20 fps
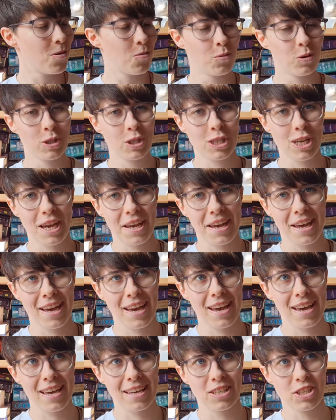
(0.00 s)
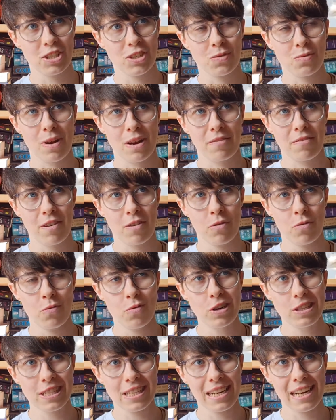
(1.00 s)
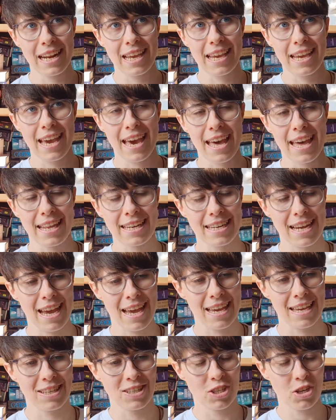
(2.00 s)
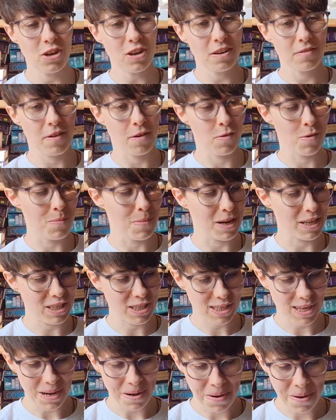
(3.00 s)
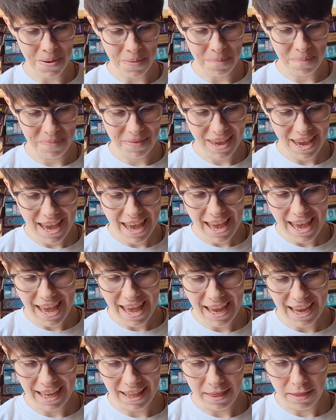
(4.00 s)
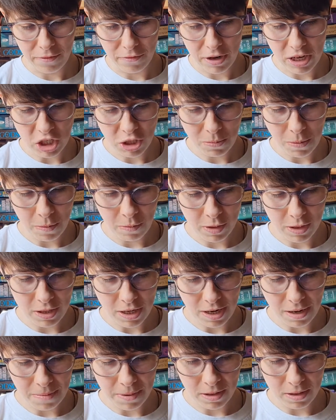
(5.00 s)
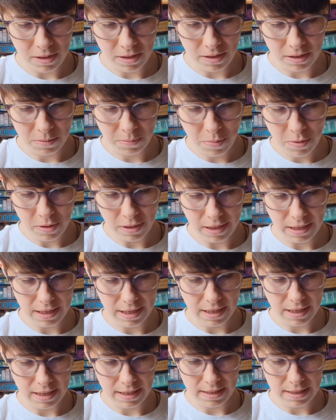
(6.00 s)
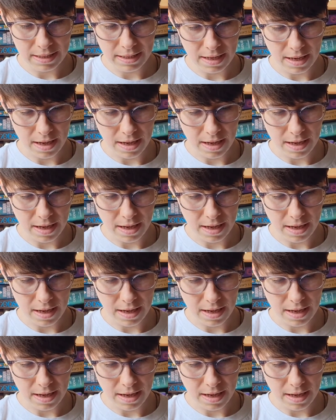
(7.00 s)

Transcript: which I just read very recently and I enjoyed it very much. And the friendship I want to talk about in this book is